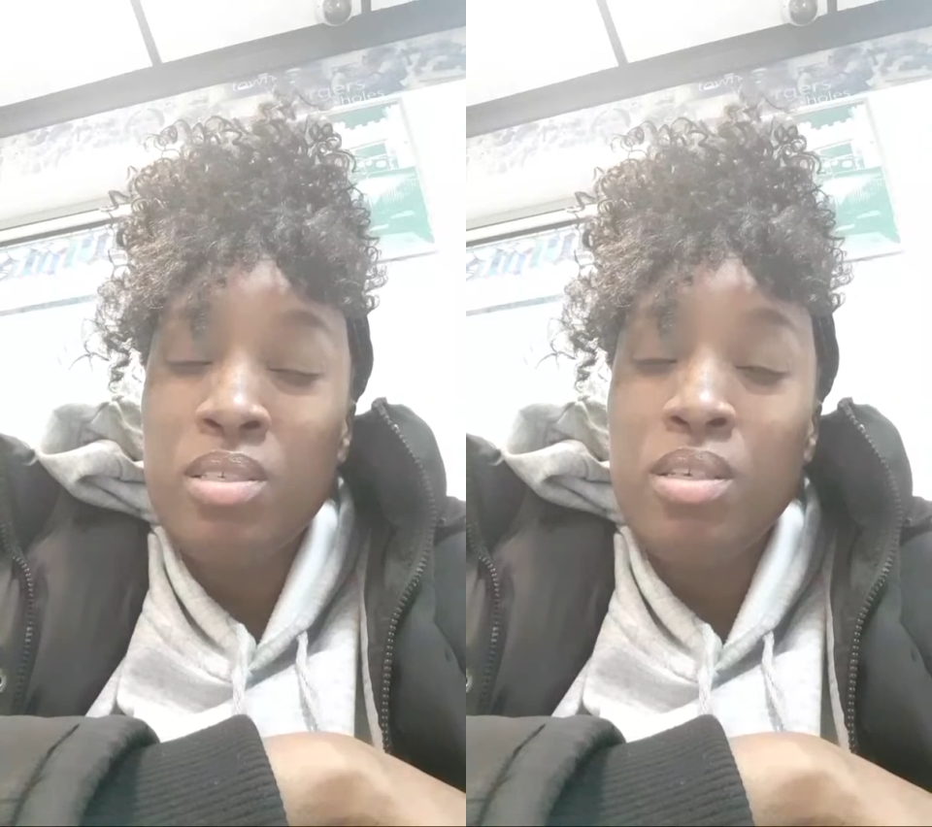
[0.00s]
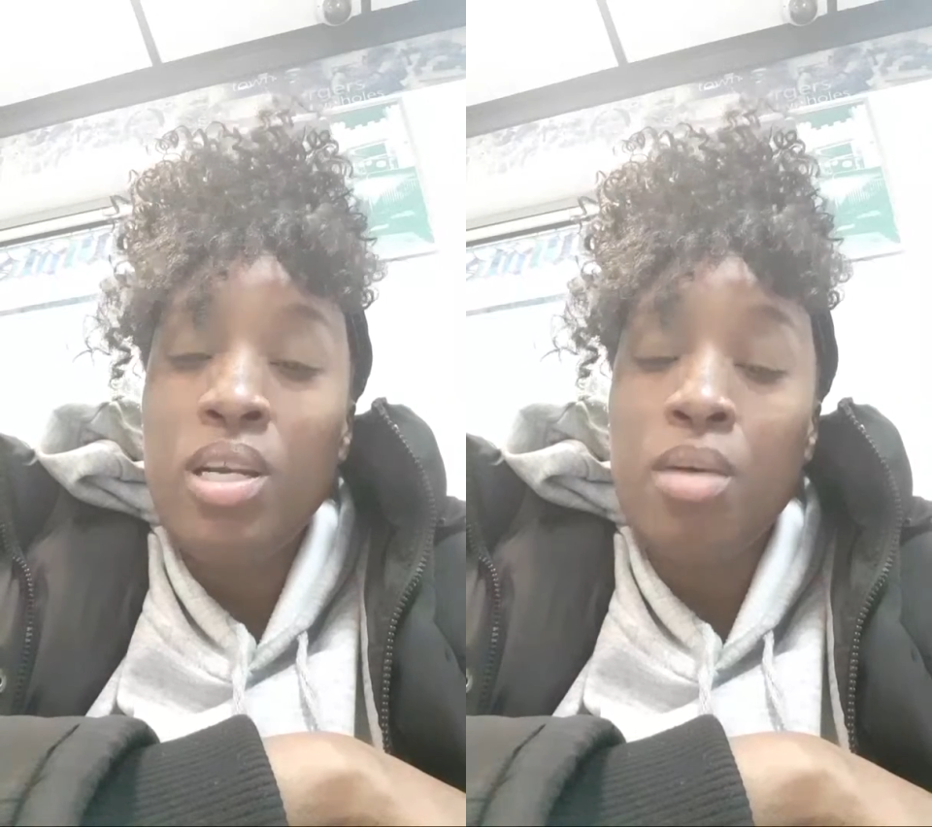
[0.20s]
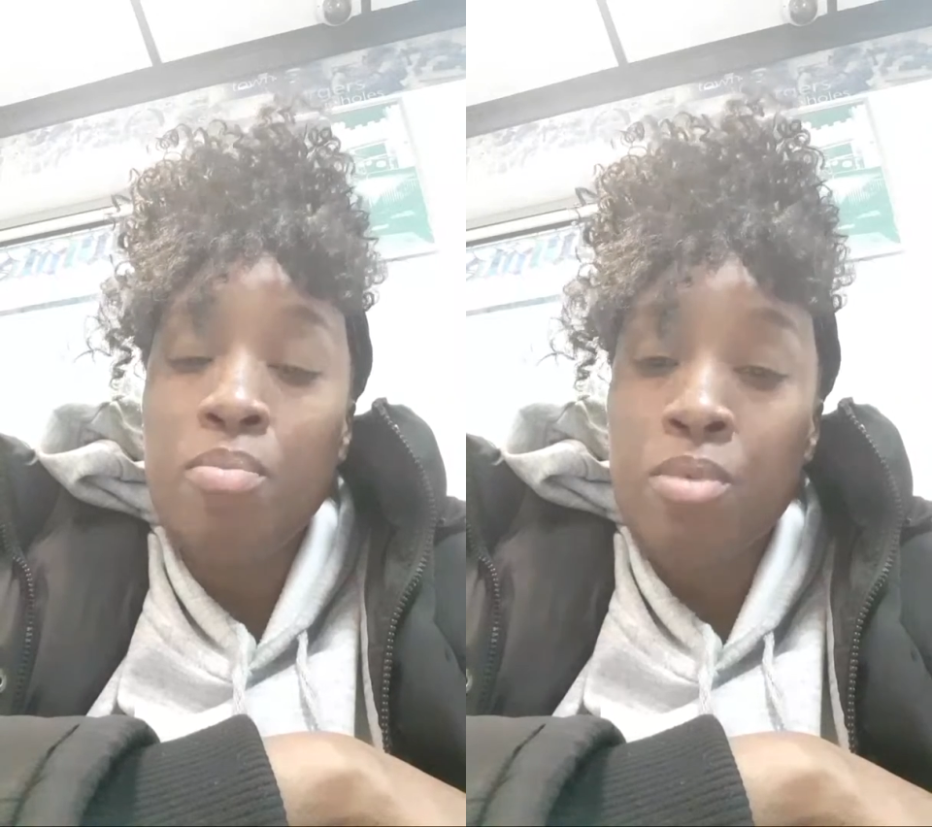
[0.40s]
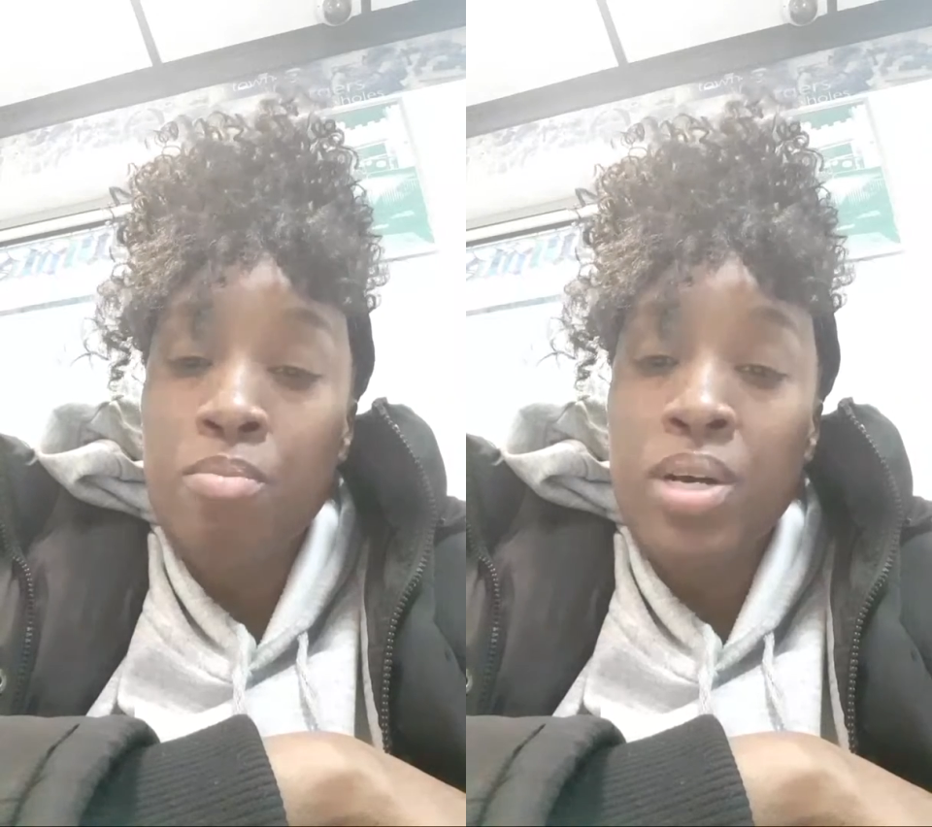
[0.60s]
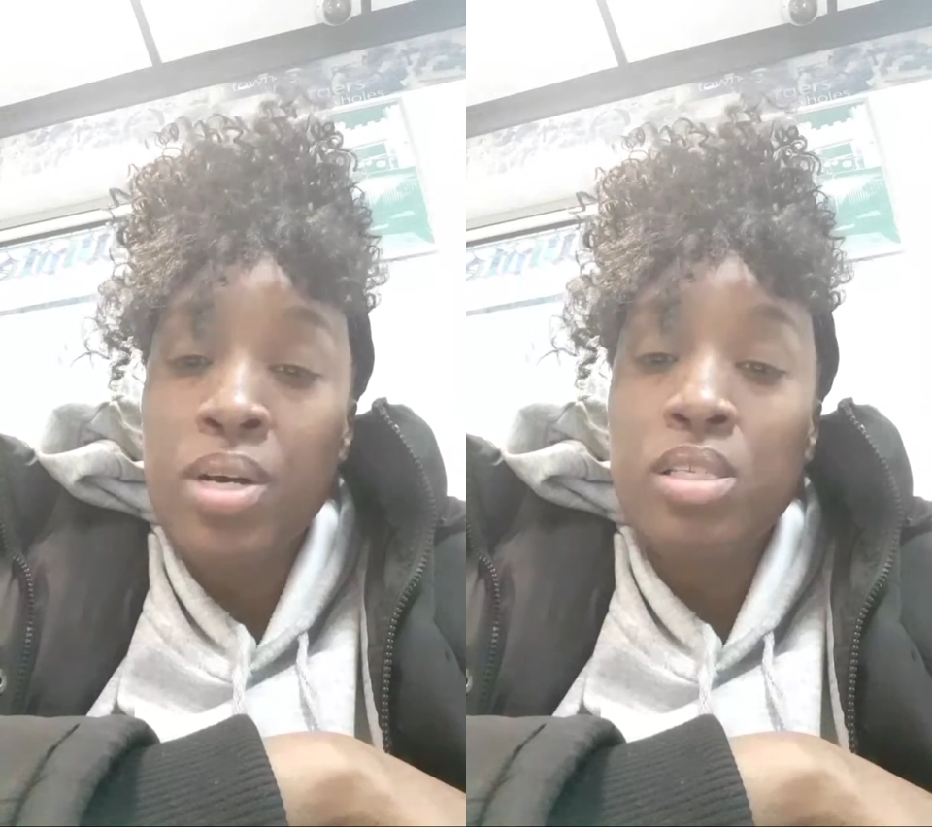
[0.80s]
Yeah, a couple of
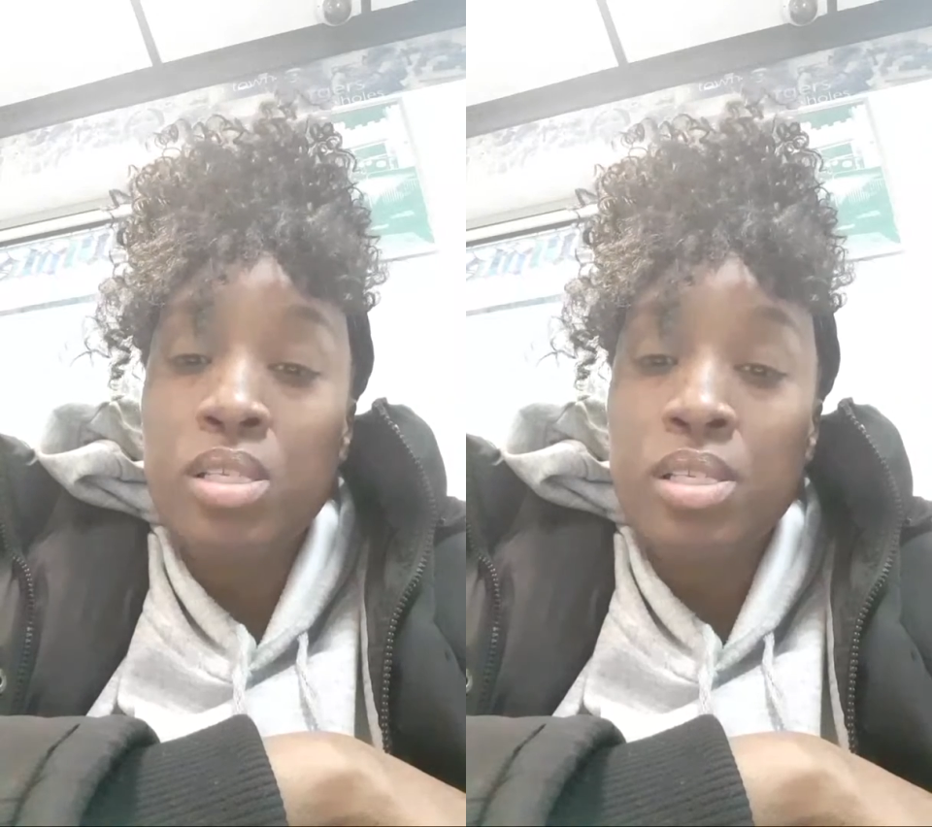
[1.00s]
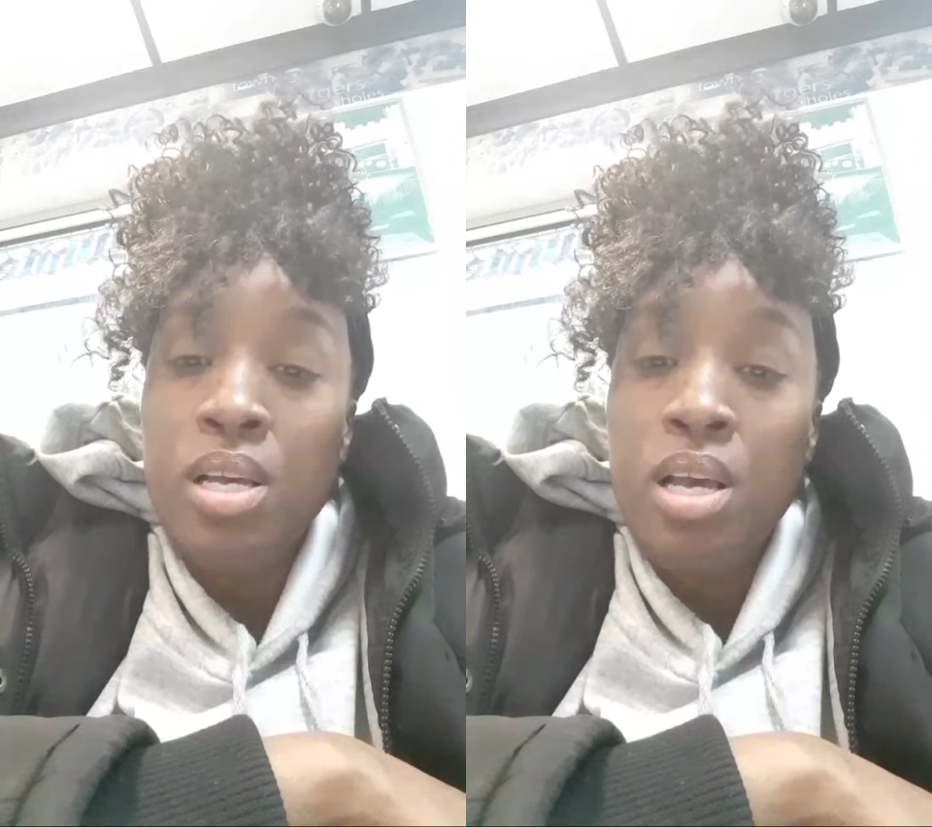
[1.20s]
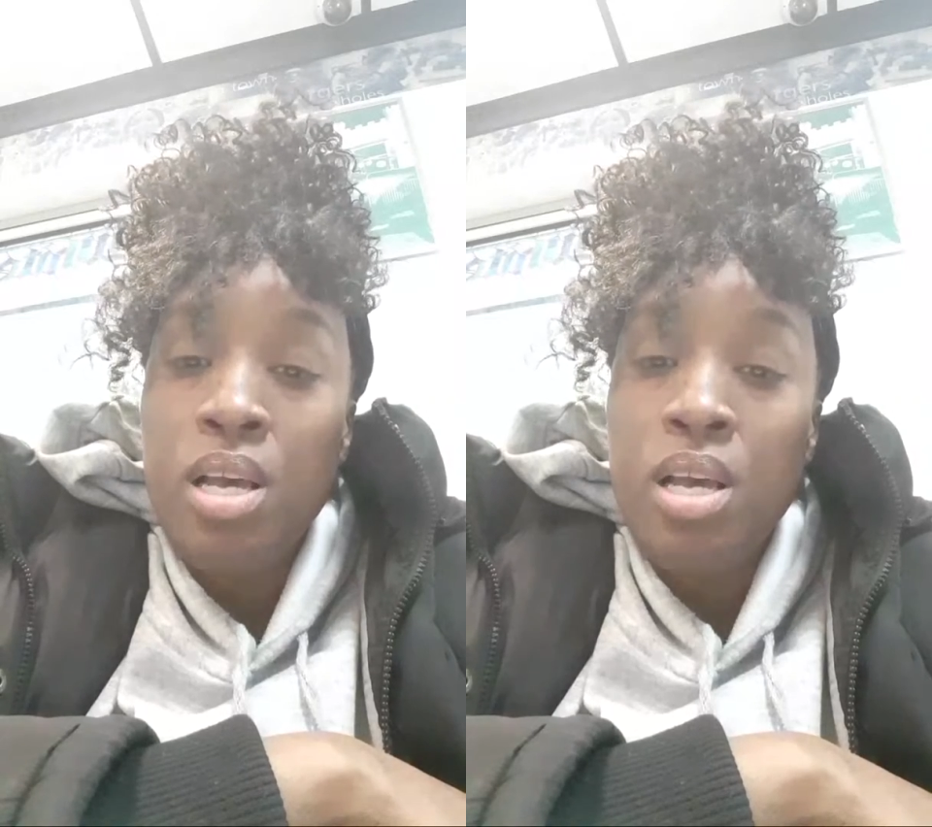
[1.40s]
months.